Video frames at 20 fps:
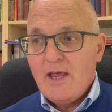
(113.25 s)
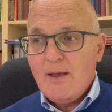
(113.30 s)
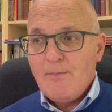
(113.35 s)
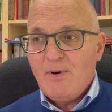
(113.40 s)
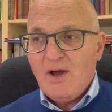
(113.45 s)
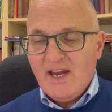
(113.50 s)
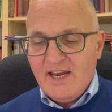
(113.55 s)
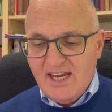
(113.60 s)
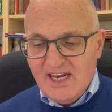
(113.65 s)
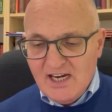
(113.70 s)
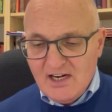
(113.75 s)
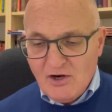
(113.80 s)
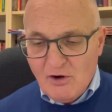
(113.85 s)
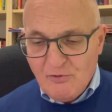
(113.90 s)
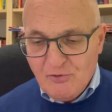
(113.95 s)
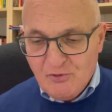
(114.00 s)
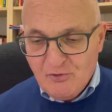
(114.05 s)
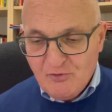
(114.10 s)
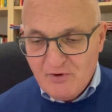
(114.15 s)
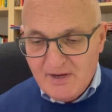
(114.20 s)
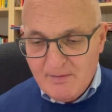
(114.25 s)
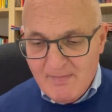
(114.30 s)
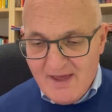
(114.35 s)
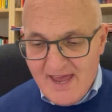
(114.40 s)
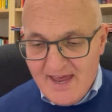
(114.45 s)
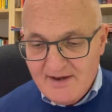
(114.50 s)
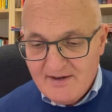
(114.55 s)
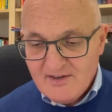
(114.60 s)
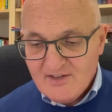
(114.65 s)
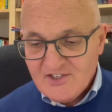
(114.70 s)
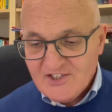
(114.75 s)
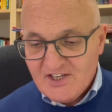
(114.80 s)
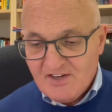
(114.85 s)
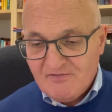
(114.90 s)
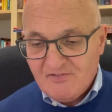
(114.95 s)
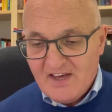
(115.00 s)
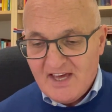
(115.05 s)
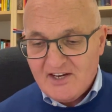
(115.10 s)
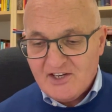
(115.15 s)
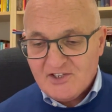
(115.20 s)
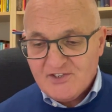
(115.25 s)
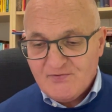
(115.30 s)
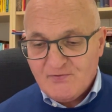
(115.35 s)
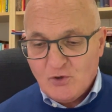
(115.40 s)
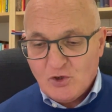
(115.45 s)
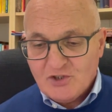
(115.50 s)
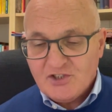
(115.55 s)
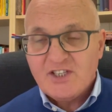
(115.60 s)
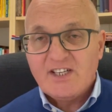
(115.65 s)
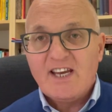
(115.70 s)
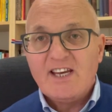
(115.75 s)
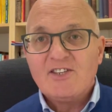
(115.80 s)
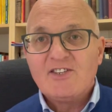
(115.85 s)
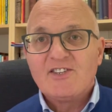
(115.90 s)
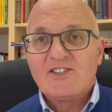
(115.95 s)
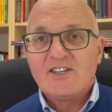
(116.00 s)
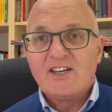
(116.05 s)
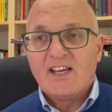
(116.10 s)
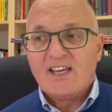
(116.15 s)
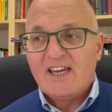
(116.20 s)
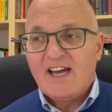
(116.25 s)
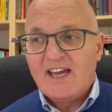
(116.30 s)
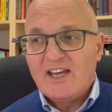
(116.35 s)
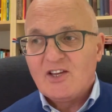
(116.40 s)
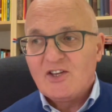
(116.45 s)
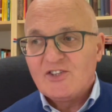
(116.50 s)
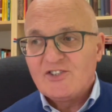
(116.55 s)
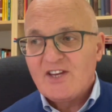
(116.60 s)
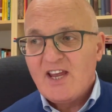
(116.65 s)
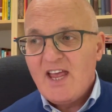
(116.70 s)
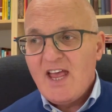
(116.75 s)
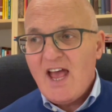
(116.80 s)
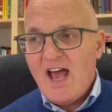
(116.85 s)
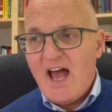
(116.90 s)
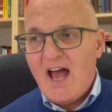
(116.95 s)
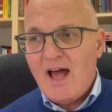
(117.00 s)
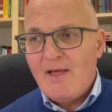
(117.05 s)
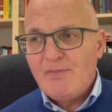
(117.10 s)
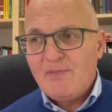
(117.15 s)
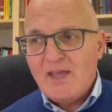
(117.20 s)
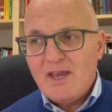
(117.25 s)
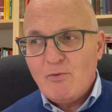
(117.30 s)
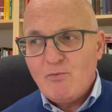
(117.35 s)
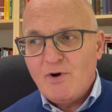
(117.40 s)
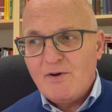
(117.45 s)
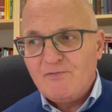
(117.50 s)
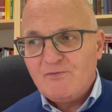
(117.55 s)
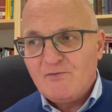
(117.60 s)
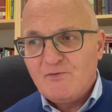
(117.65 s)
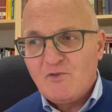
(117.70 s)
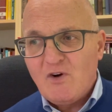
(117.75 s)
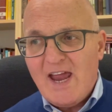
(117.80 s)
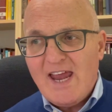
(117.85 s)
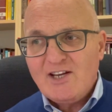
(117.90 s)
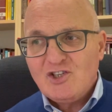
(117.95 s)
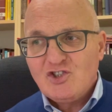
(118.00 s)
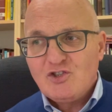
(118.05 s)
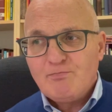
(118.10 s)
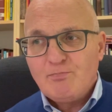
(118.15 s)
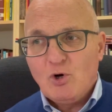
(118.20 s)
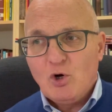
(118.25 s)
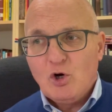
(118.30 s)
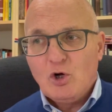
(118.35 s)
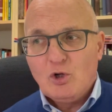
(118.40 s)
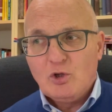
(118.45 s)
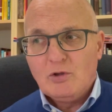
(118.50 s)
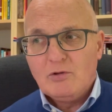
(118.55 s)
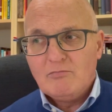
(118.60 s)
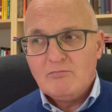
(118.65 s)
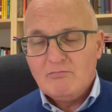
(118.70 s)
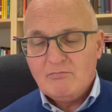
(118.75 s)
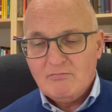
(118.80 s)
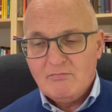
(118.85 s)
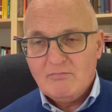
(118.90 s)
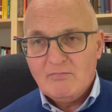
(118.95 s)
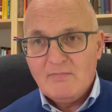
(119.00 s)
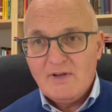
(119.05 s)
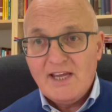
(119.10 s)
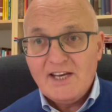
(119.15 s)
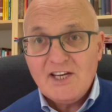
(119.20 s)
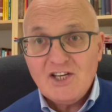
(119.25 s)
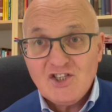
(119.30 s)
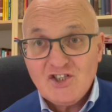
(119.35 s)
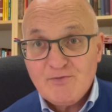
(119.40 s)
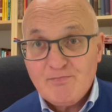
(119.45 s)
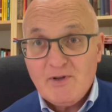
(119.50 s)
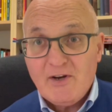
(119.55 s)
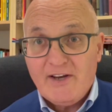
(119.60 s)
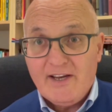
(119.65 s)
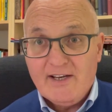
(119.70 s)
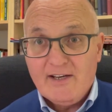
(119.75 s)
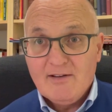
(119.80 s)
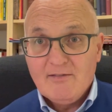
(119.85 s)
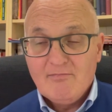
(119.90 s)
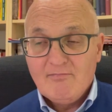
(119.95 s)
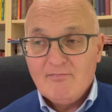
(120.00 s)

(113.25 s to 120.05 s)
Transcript: But here are three men Stephanas, Fortunatus, and Achaicus, and they refreshed Paul in his spirit.